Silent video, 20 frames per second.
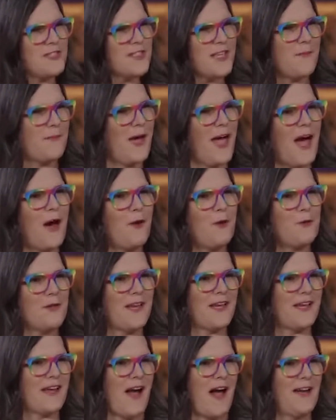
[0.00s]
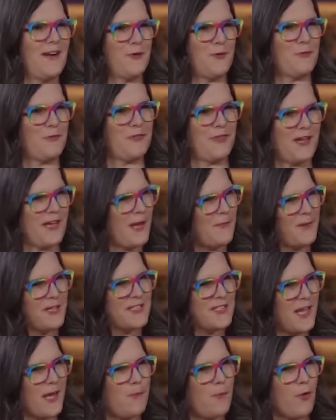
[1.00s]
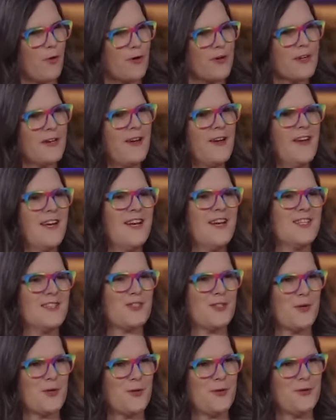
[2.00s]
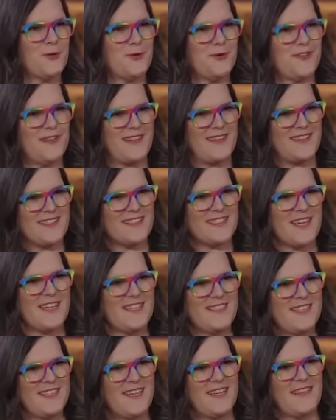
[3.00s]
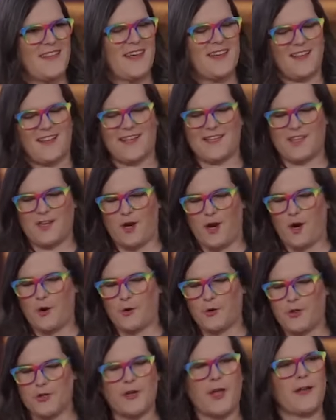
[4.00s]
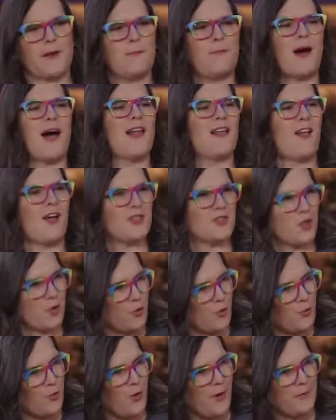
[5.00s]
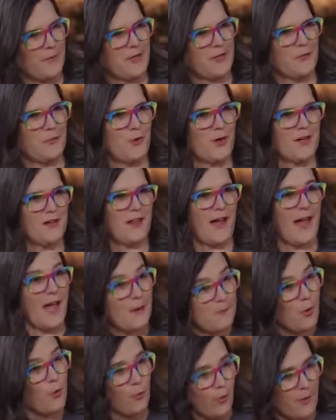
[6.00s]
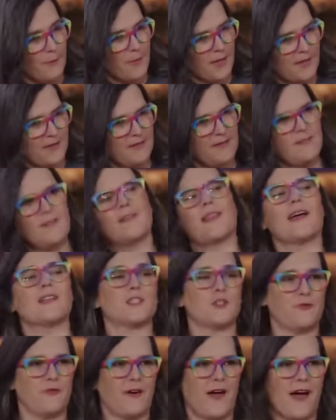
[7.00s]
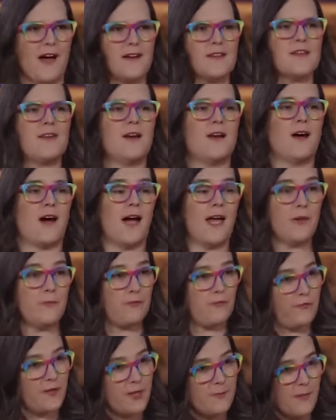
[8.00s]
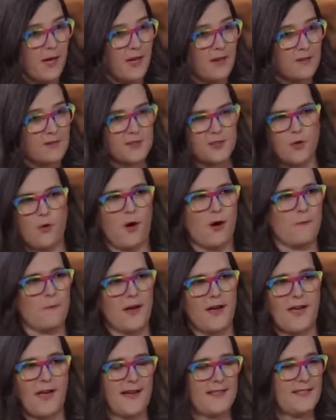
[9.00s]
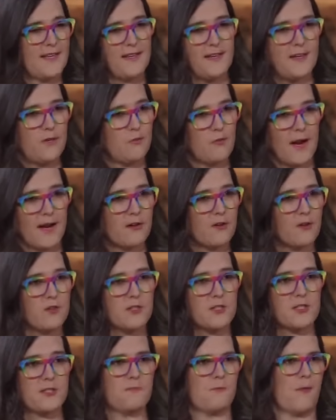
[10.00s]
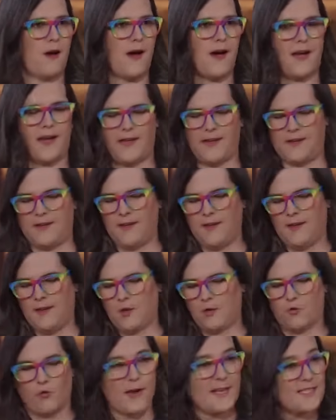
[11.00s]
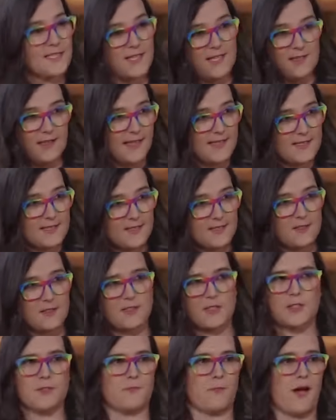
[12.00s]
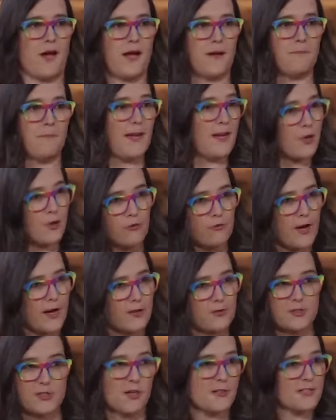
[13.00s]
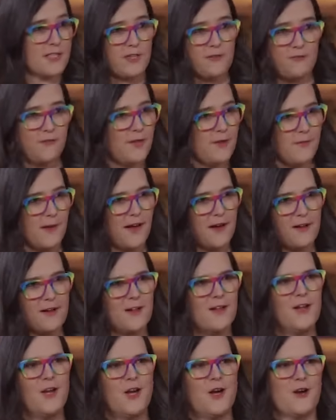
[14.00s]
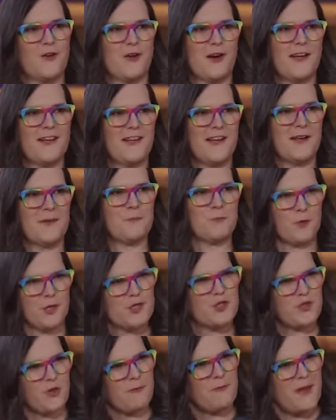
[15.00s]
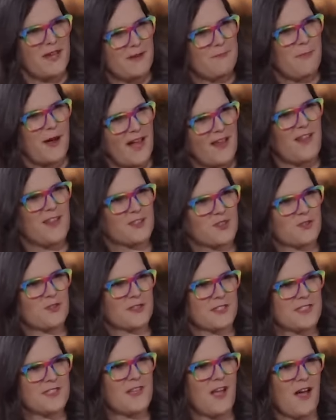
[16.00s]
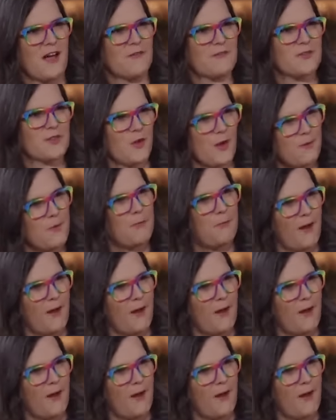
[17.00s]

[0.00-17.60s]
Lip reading: somehow, like I don't think I'm a cyborg. So like this idea that like, oh, you're not a biological woman. Well, I am a woman, that's a fact. I am female, so all my identity records, my racing license, my medical records all say female, mm-hmm. right? And I'm pretty sure I'm made of biological stuff, so I'm a